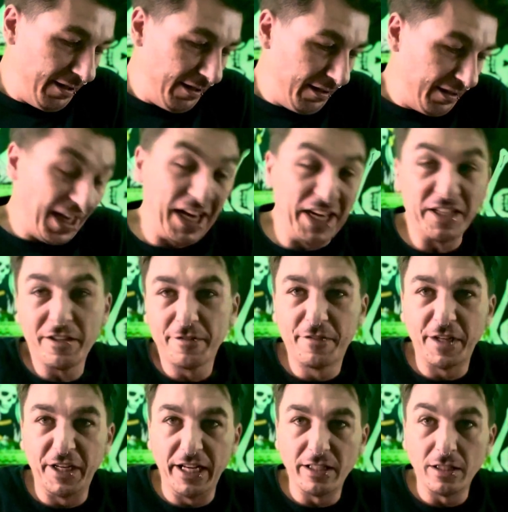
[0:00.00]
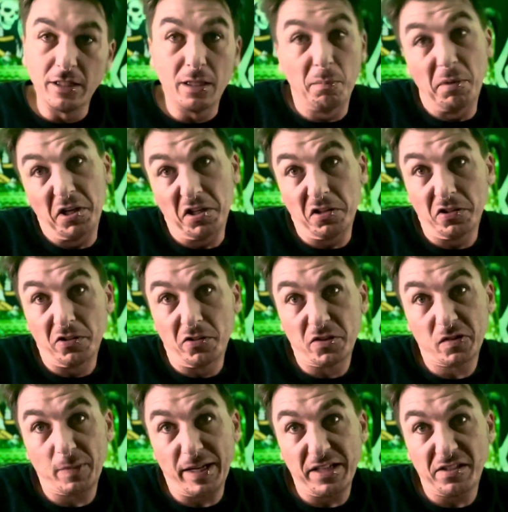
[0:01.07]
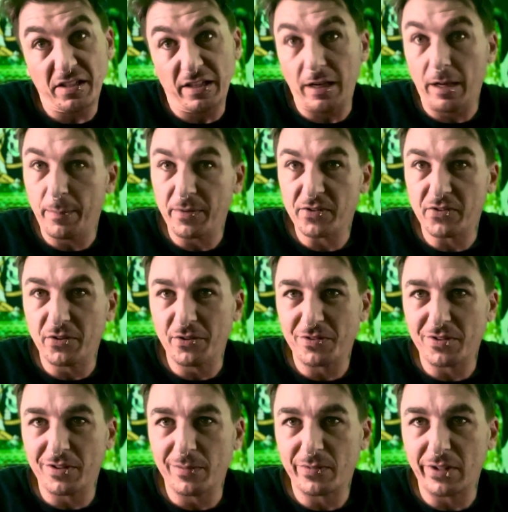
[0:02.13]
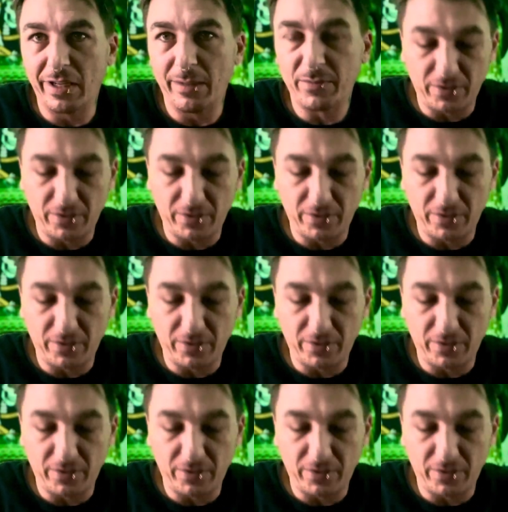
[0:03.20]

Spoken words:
kind of vanilla, but a little spicy episode sometimes,